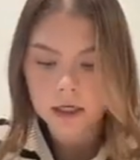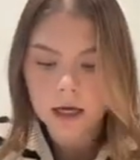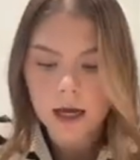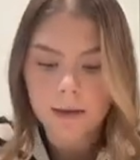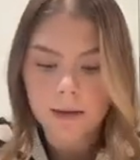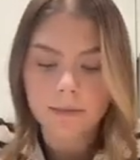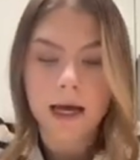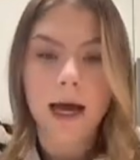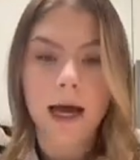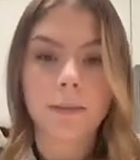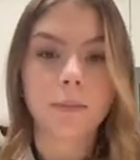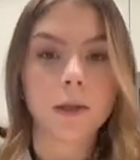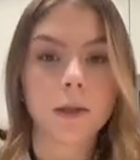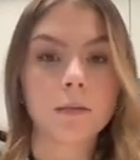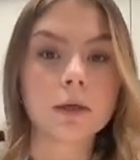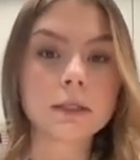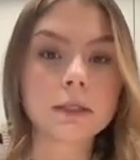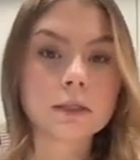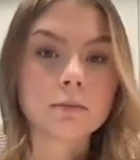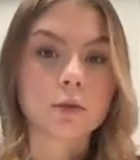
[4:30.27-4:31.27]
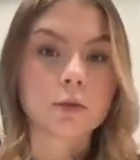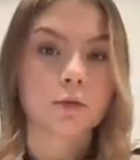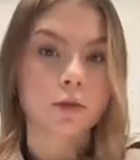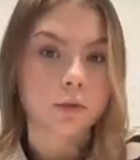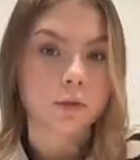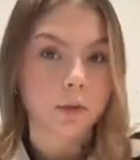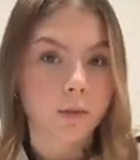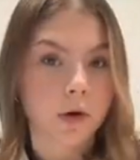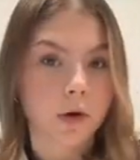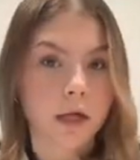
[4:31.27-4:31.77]
I'm happy because I'm supposed to
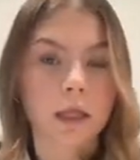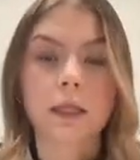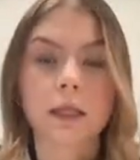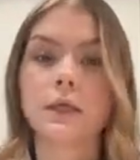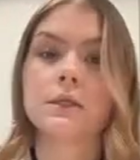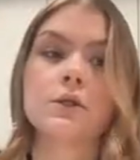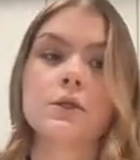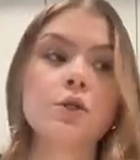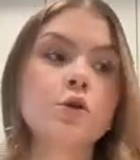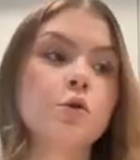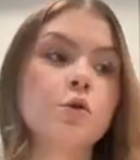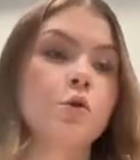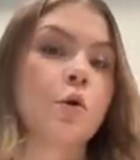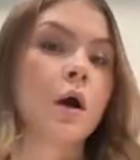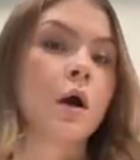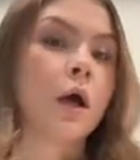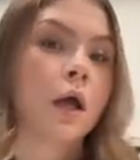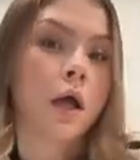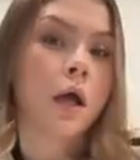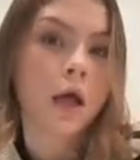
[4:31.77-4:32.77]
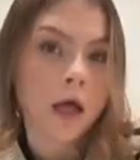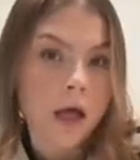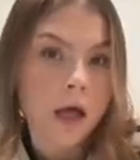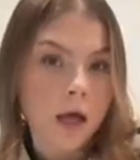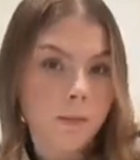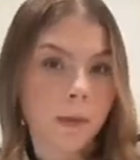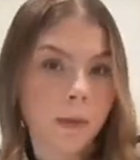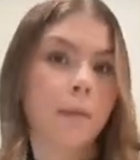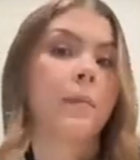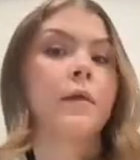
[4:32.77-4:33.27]
be bringing this to
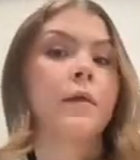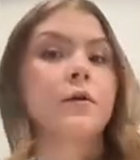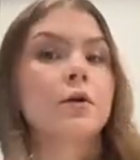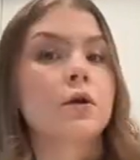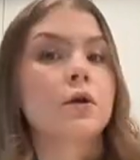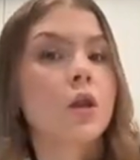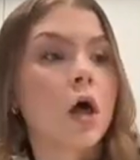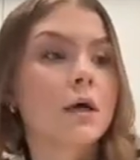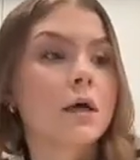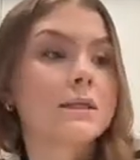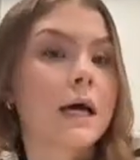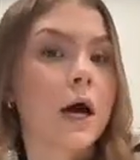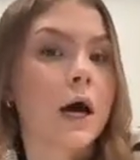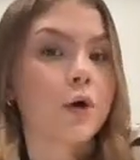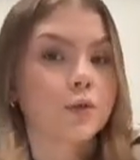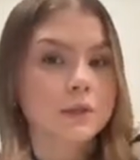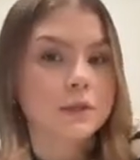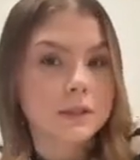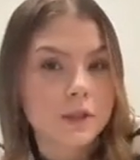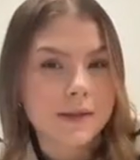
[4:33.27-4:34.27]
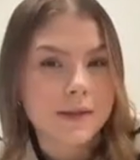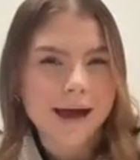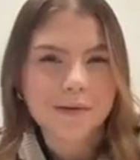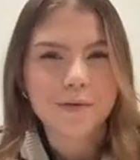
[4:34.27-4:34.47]
my mother-in-law's house, so that would